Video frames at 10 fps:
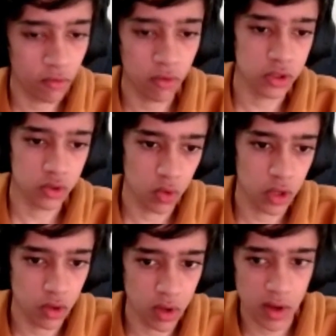course,
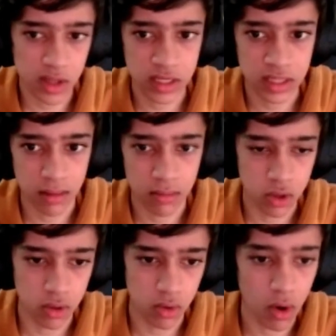when you enter them,
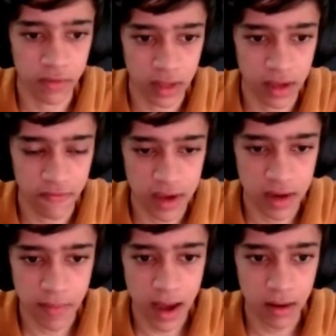you often get
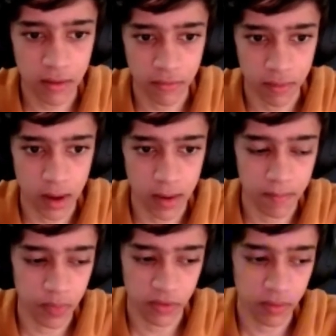feedback from
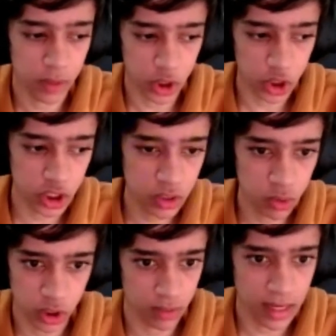the judges,
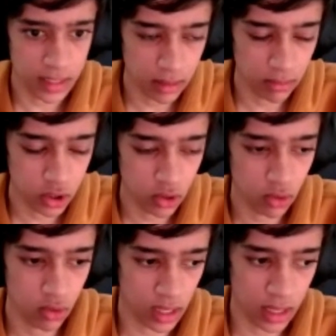which is amazing because
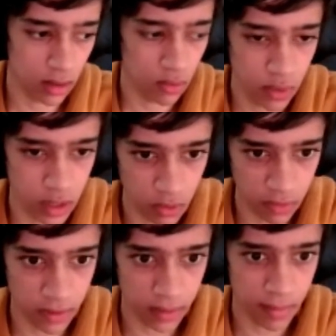you're getting really
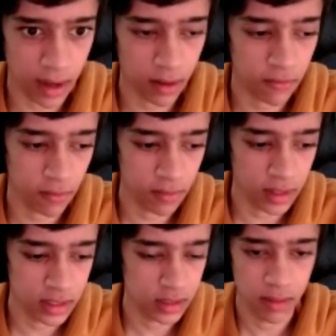good feedback from
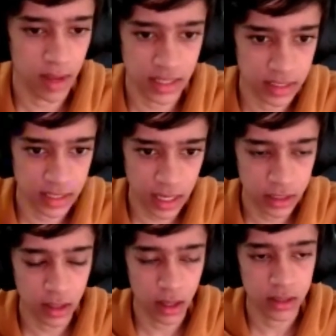these amazing
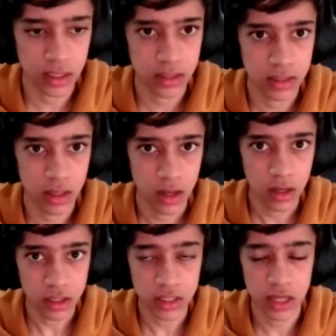talented artists.
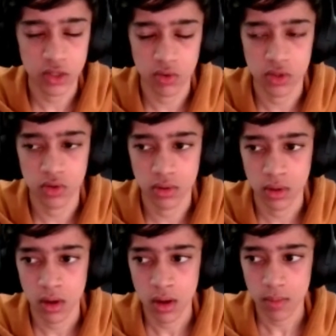So that's always good.
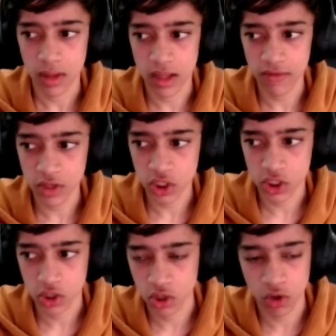But even
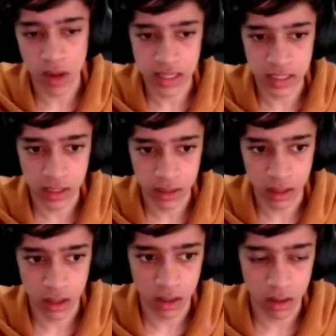just creating
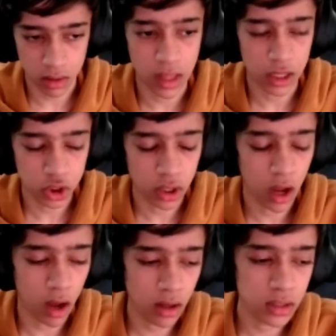the actual
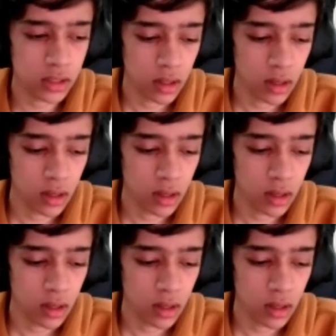art,